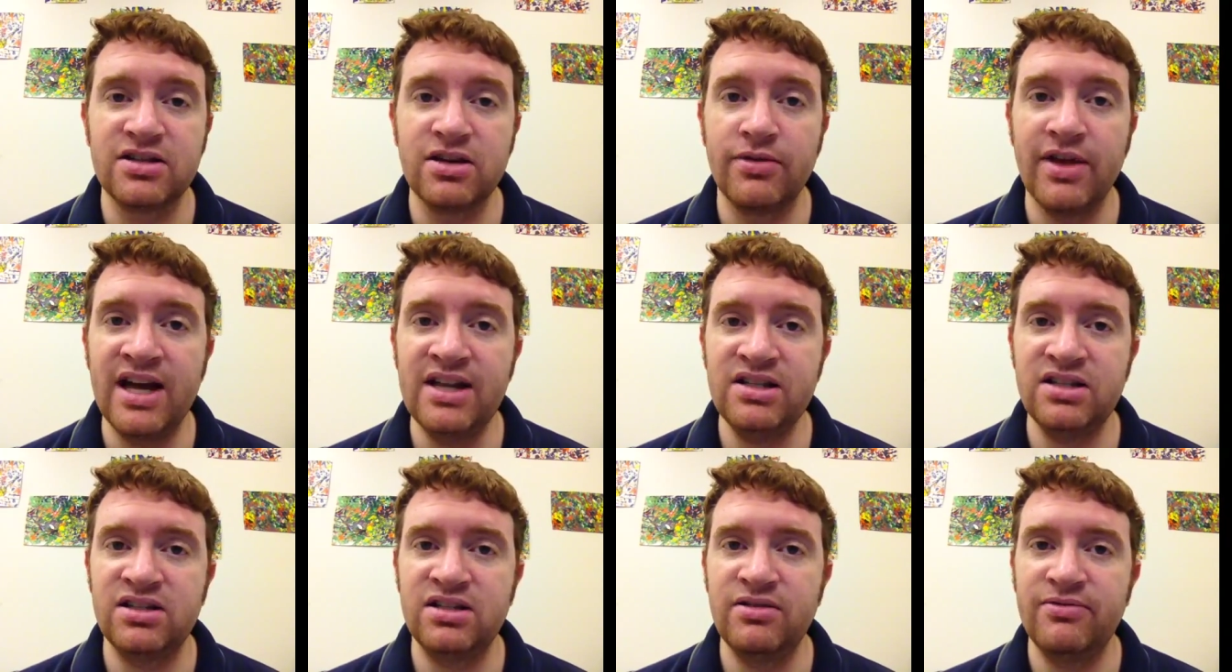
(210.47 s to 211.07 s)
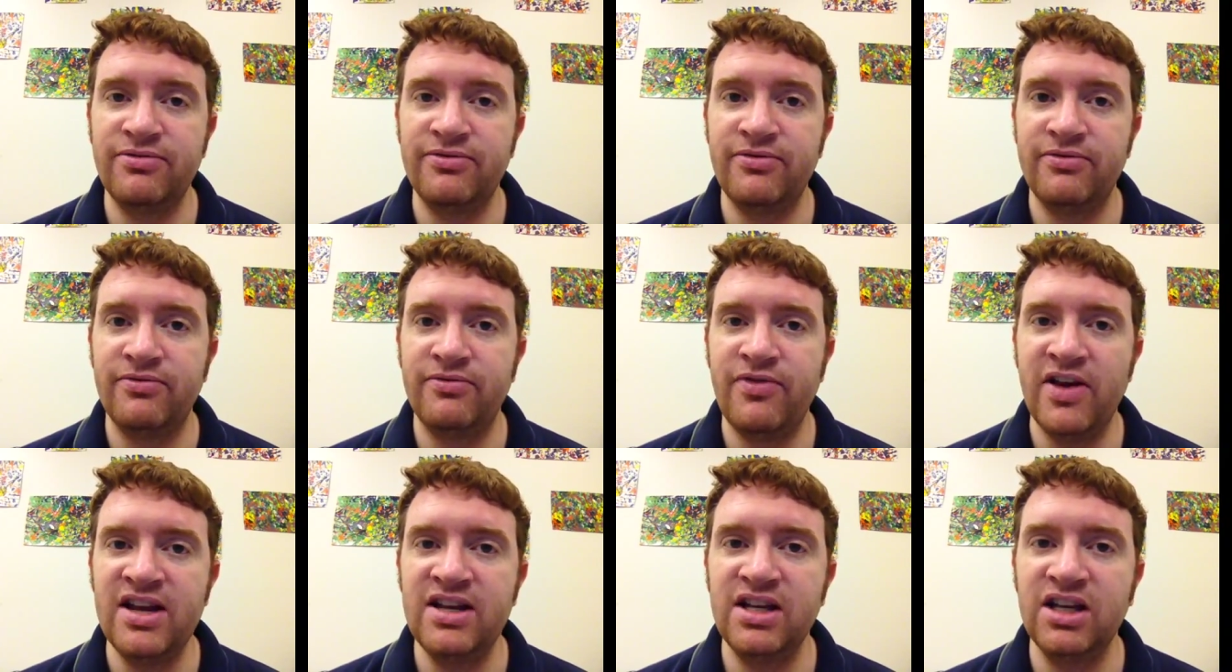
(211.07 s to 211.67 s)
So that's
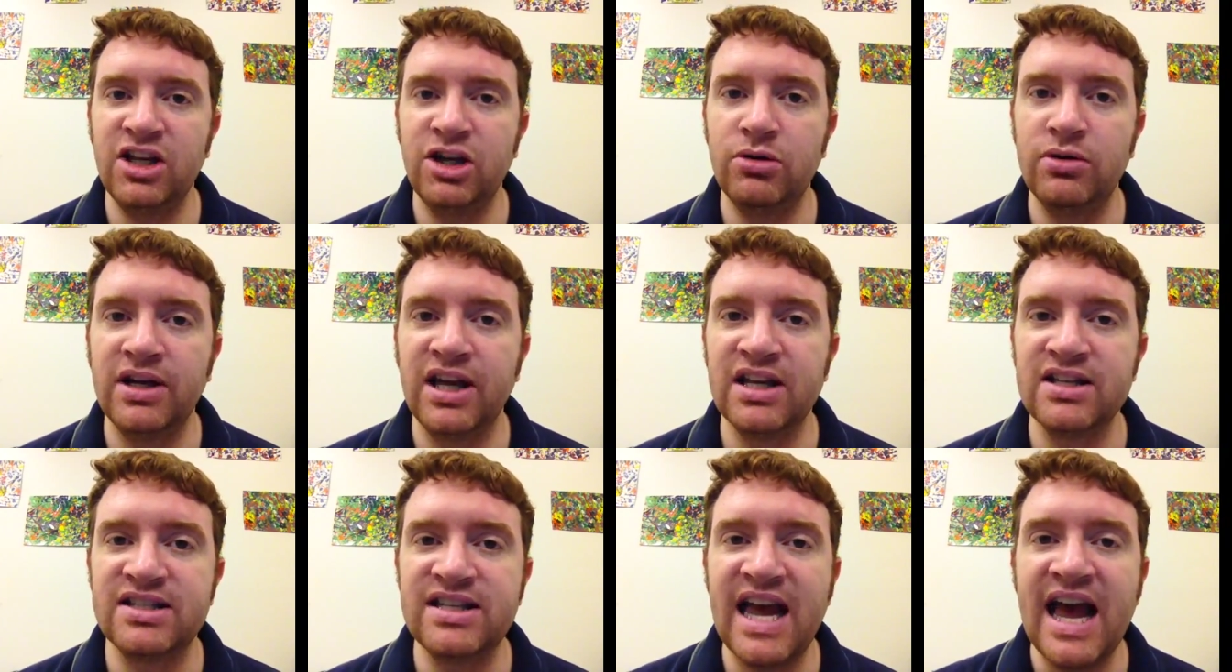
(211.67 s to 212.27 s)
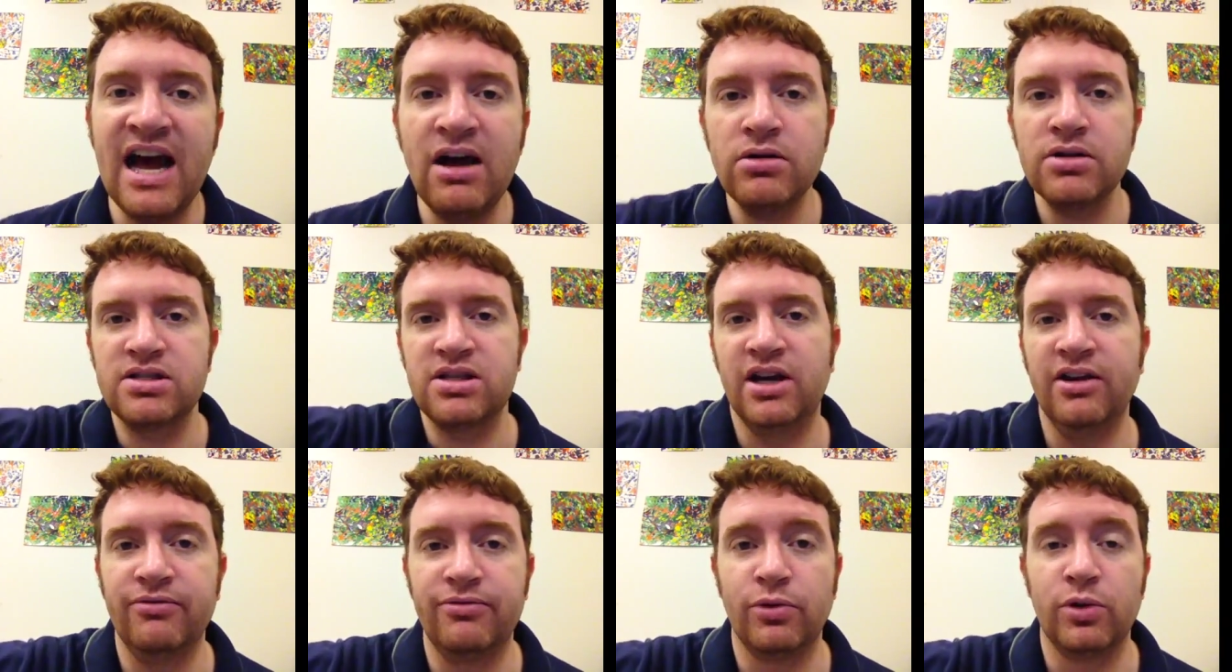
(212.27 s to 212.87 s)
defending you against
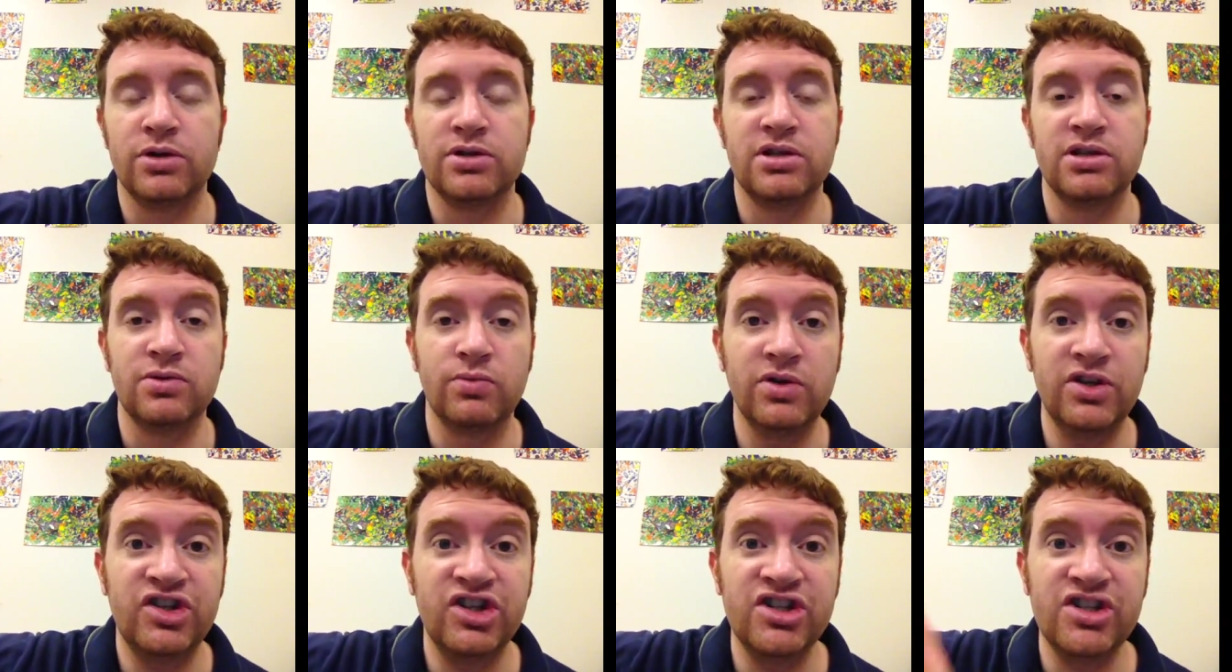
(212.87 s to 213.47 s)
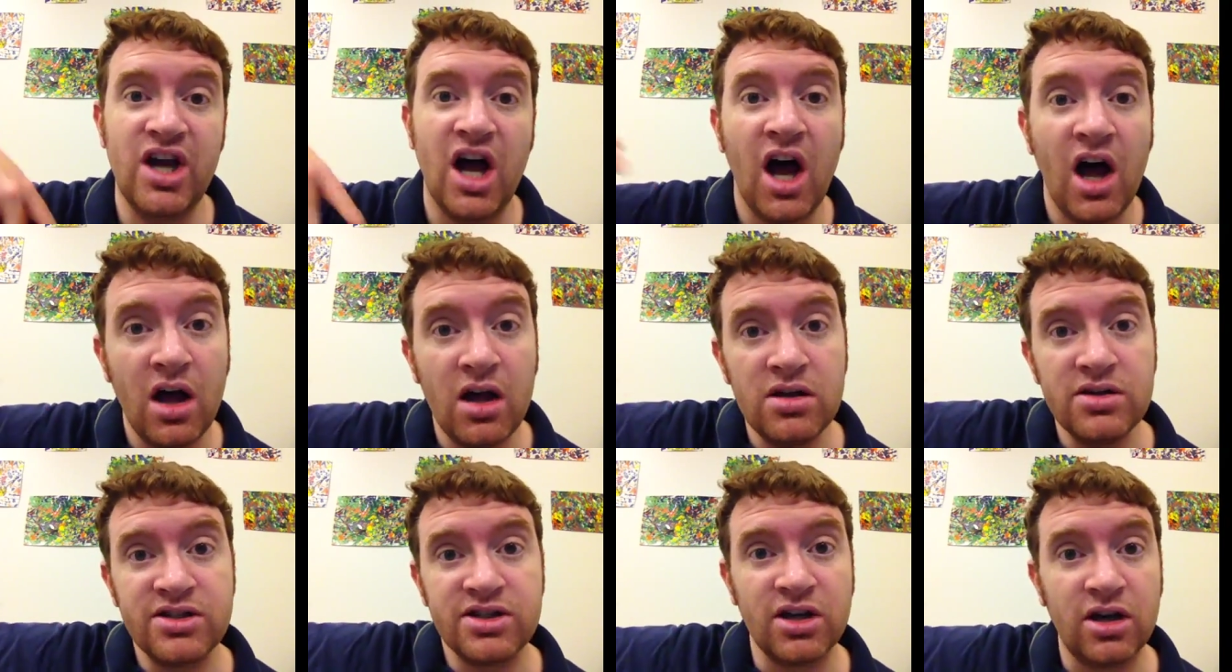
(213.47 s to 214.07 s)
outside forces, which is
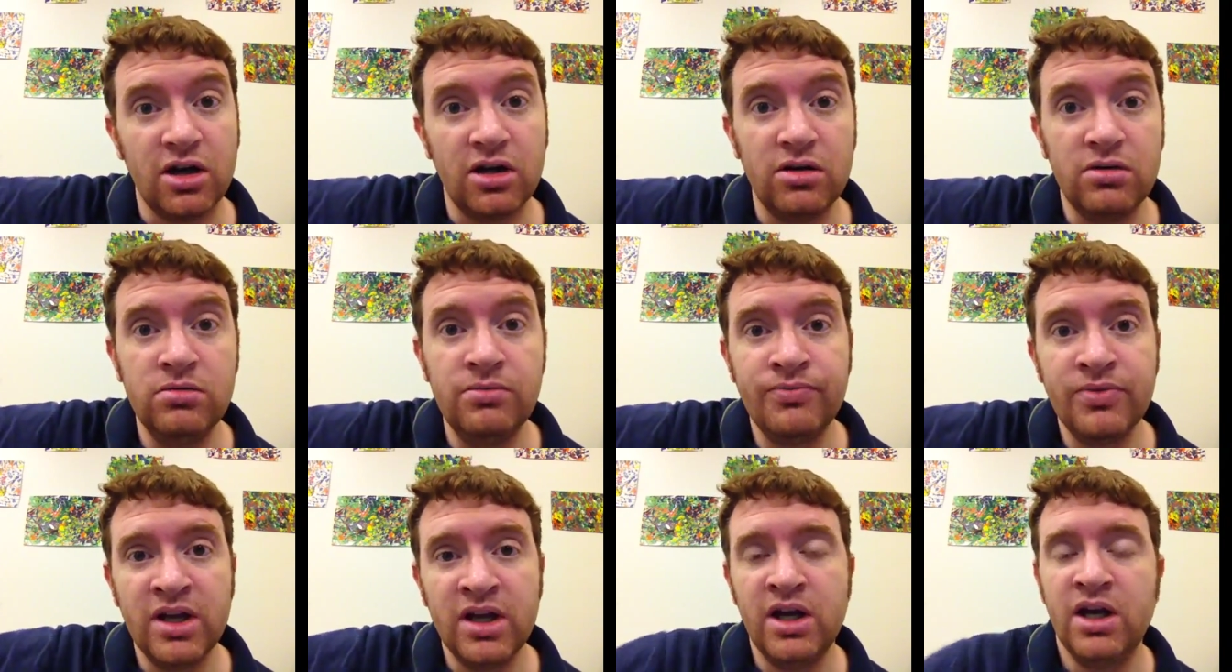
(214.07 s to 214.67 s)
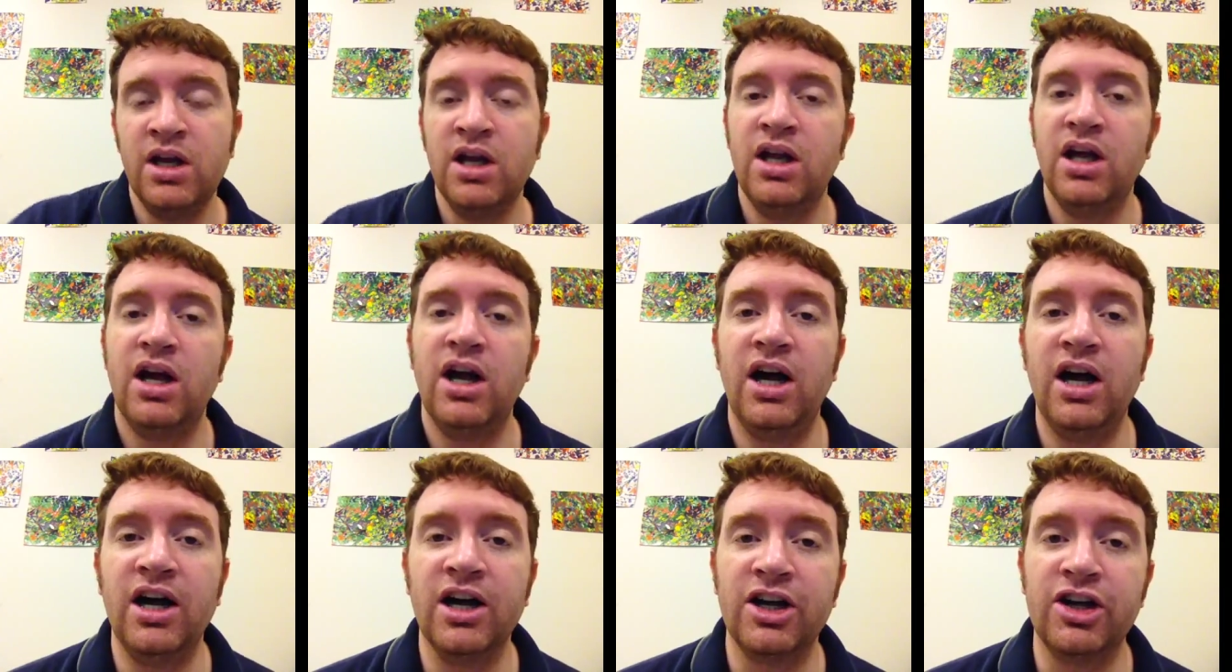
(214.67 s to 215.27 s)
also
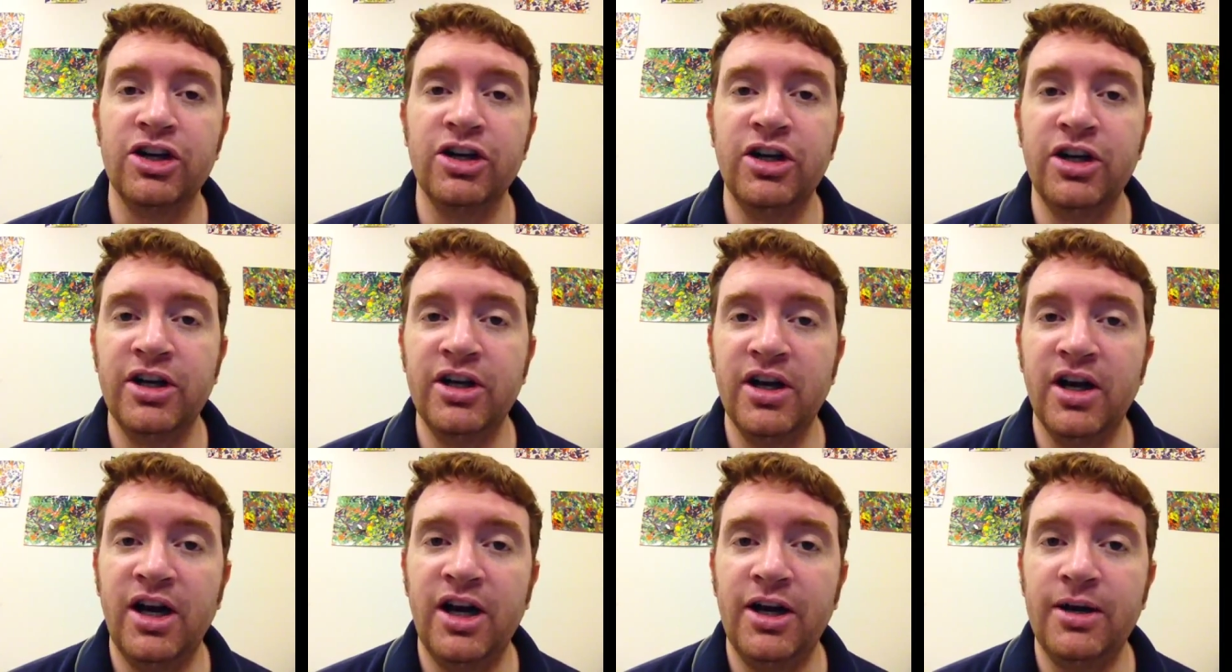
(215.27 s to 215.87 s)
a good